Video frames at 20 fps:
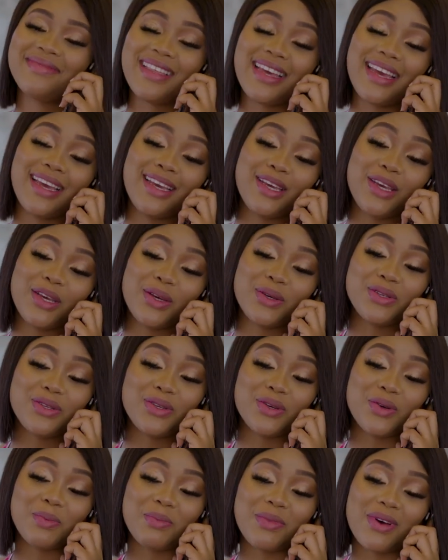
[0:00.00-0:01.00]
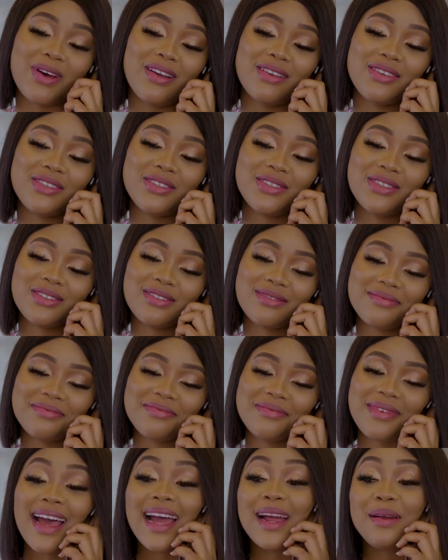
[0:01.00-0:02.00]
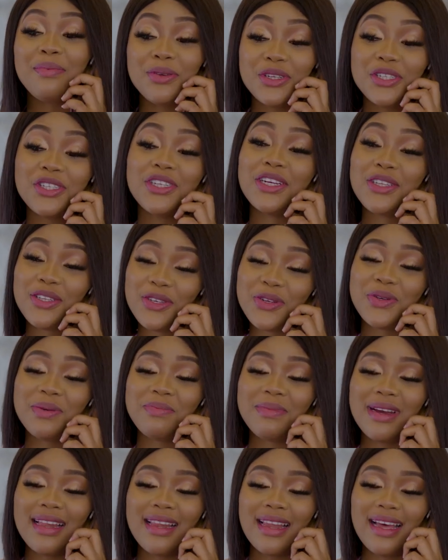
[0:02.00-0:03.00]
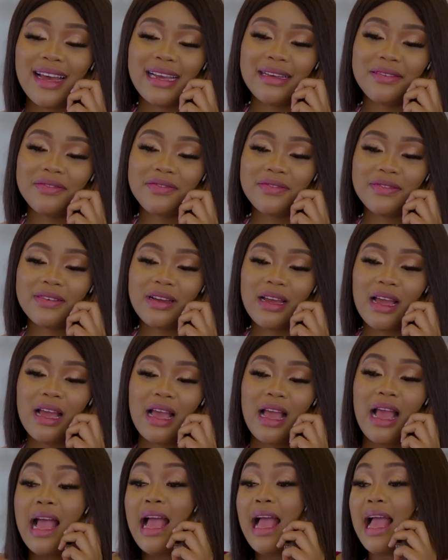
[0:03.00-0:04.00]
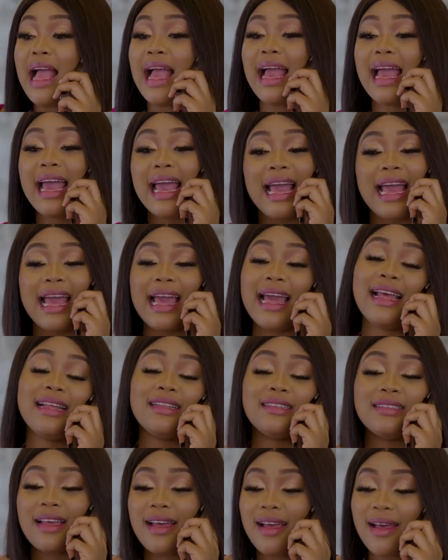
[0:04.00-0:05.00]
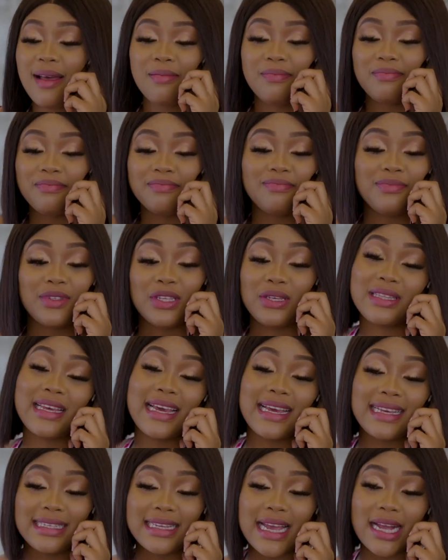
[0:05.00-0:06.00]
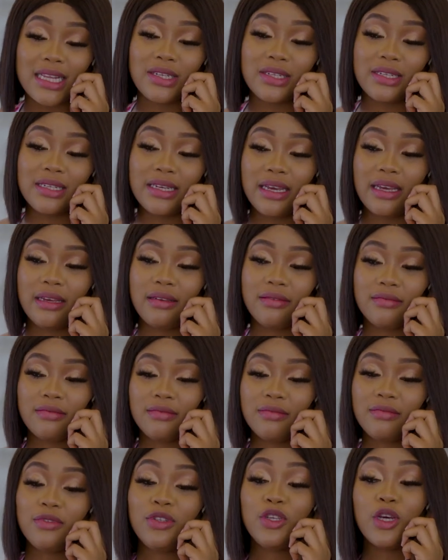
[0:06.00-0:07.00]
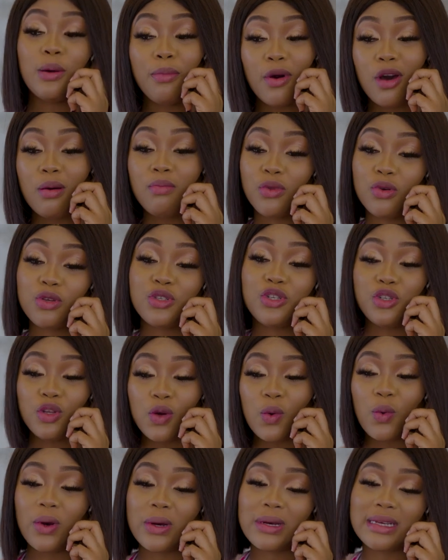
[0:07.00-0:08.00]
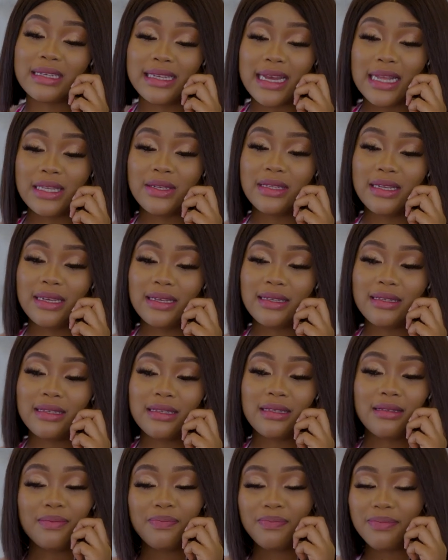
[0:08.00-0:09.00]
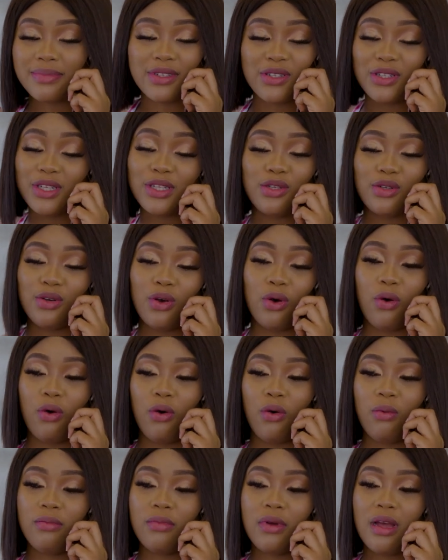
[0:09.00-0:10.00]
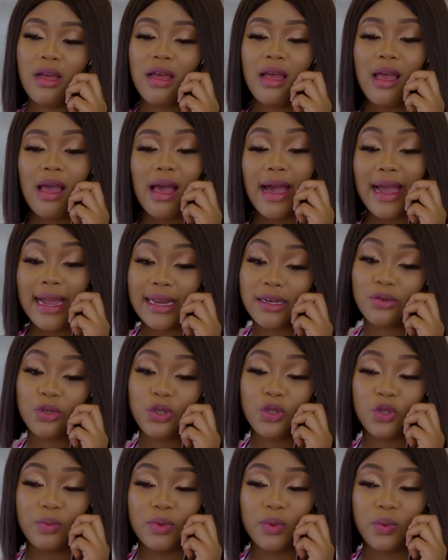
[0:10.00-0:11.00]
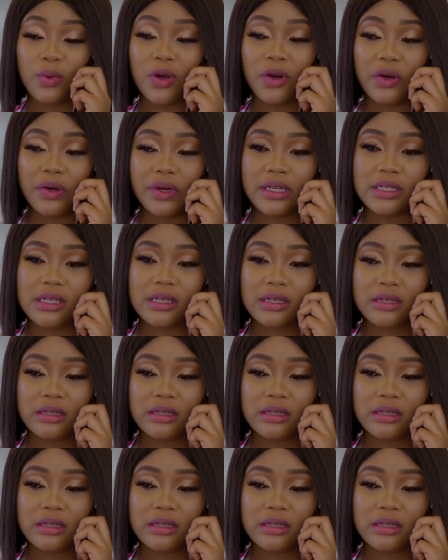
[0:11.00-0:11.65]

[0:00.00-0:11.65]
Thank you so much. I appreciate you in my life. And today is Saturday. Your mom knows you don't work on Saturdays. You need to go home. I know she'll be worried.